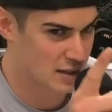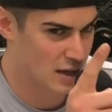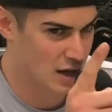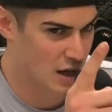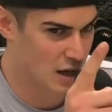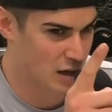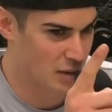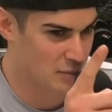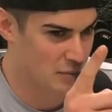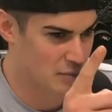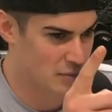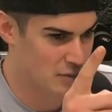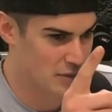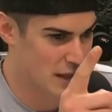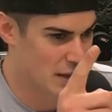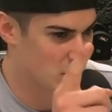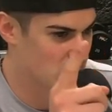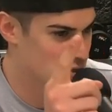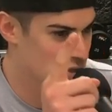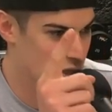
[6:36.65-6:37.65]
Um,
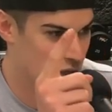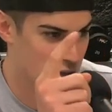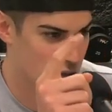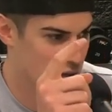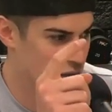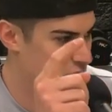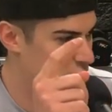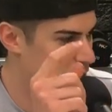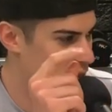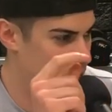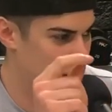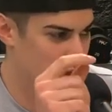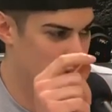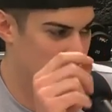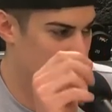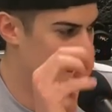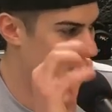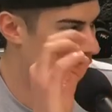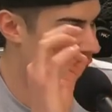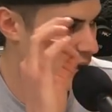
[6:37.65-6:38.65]
that was
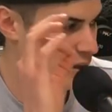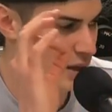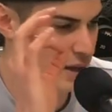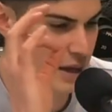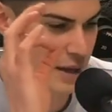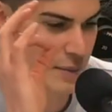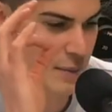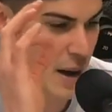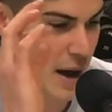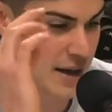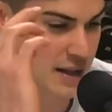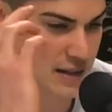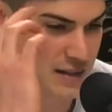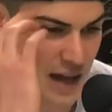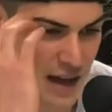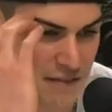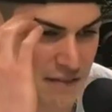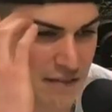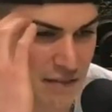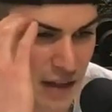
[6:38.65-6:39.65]
like a, I
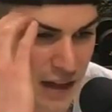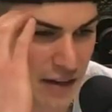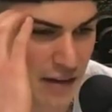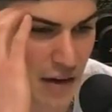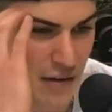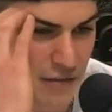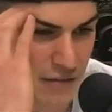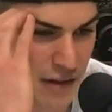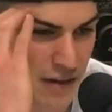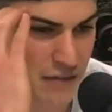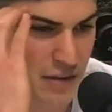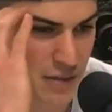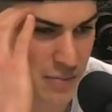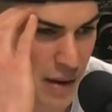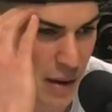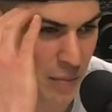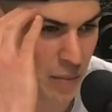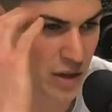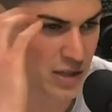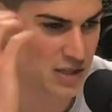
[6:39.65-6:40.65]
have like vivid
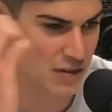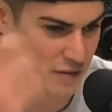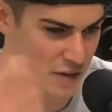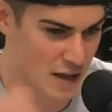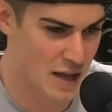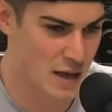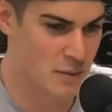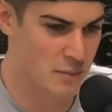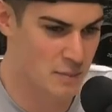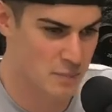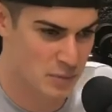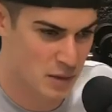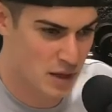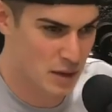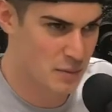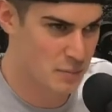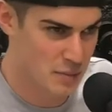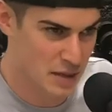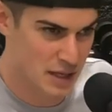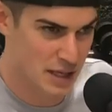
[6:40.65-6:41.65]
memories of him.
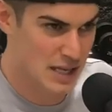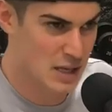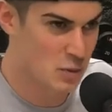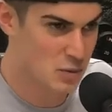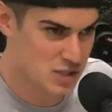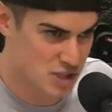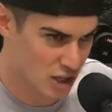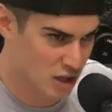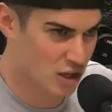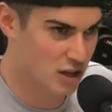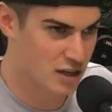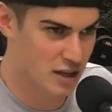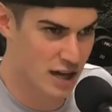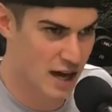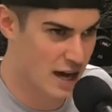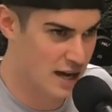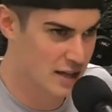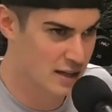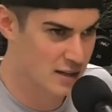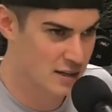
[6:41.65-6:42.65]
He was the hook
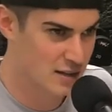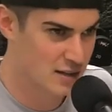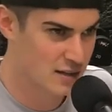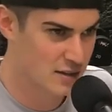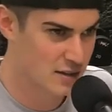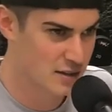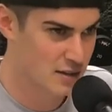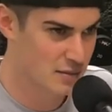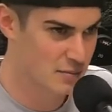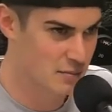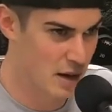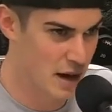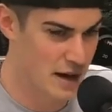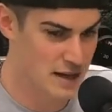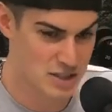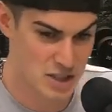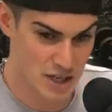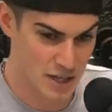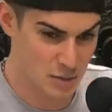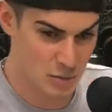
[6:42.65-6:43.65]
guy. Yeah. My
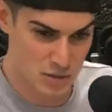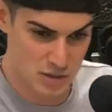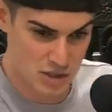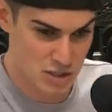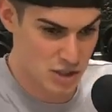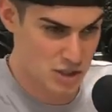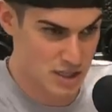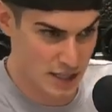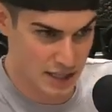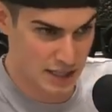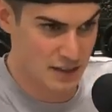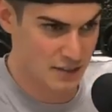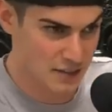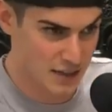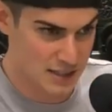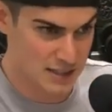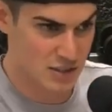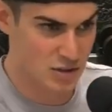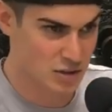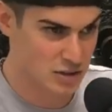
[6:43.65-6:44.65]
age, and he was just like give
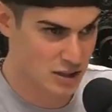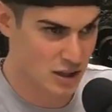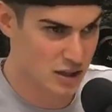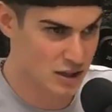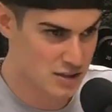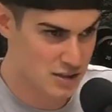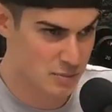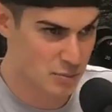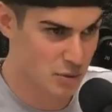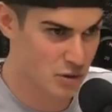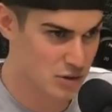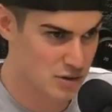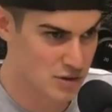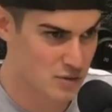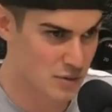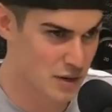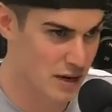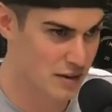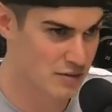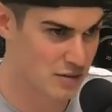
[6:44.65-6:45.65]
guys little tugs and pulls and
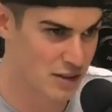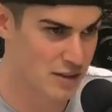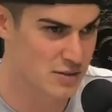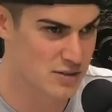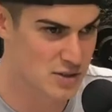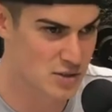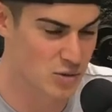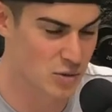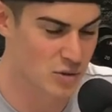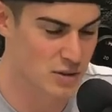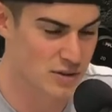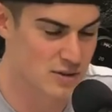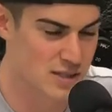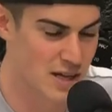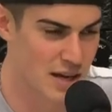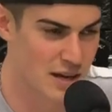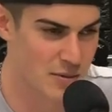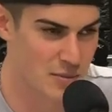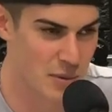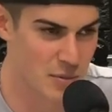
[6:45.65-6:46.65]
whatever, and it yeah. was cool. It was,
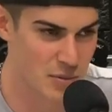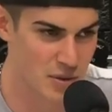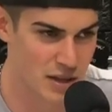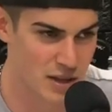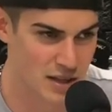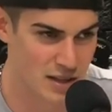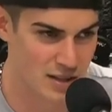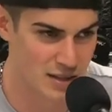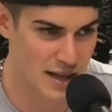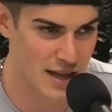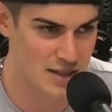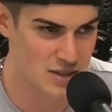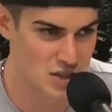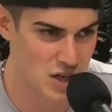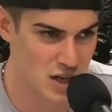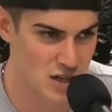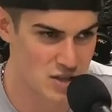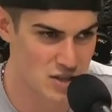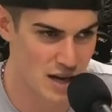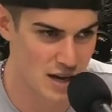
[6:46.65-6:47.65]
I remember the that
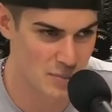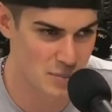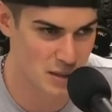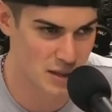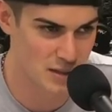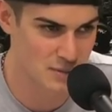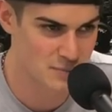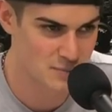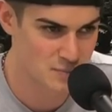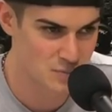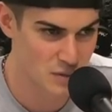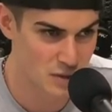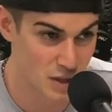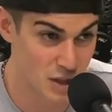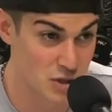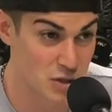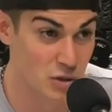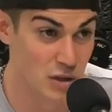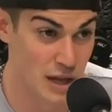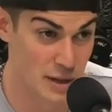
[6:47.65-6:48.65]
change happening. Yeah. The
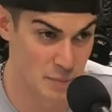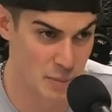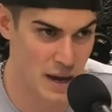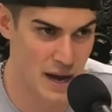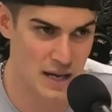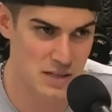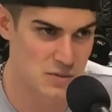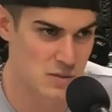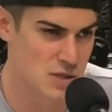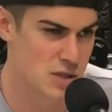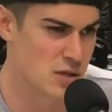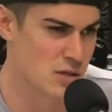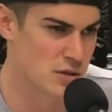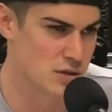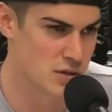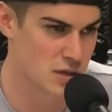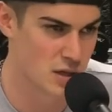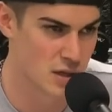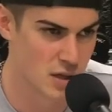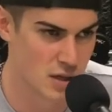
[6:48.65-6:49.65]
two like, line pass was
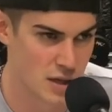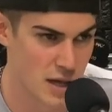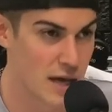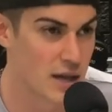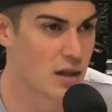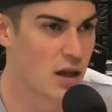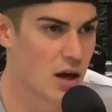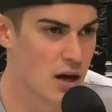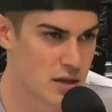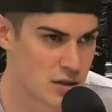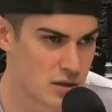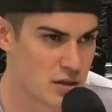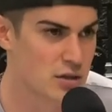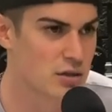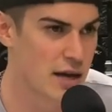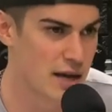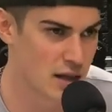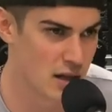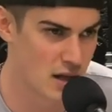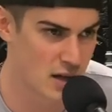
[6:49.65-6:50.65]
huge. Hey Lottie, you can do
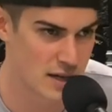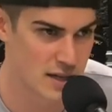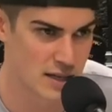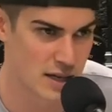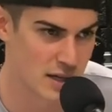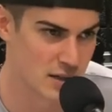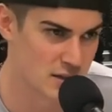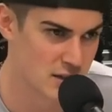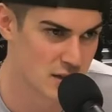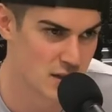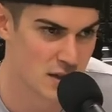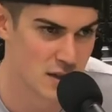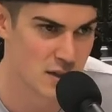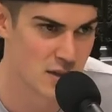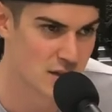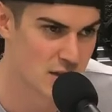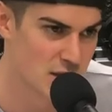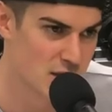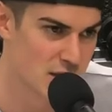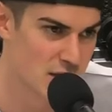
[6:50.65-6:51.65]
Hey Lottie now.
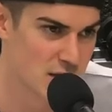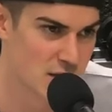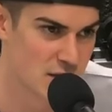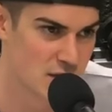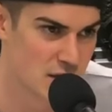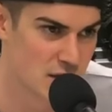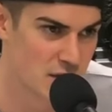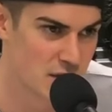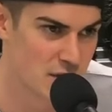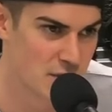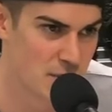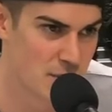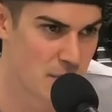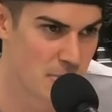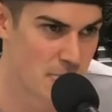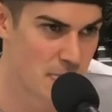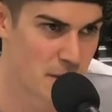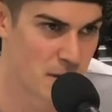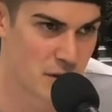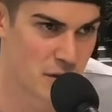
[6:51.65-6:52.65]
Yeah. But
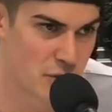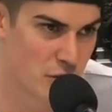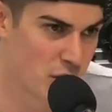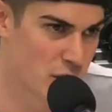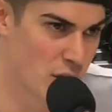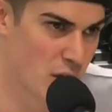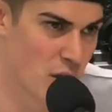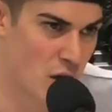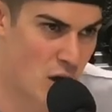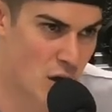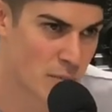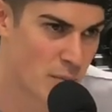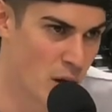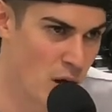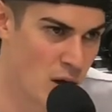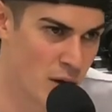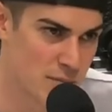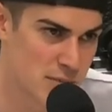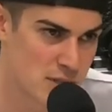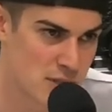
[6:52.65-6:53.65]
like you can throw yeah, the long dude,
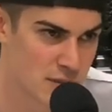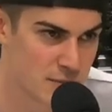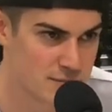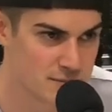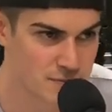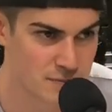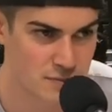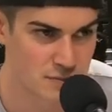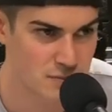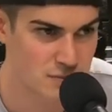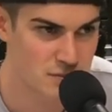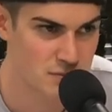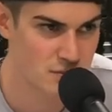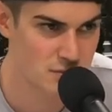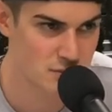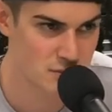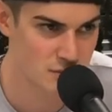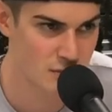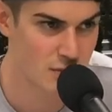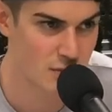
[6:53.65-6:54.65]
bombs. It, it opened up the
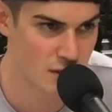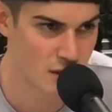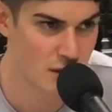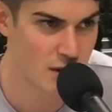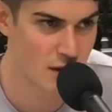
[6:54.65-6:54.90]
speed of the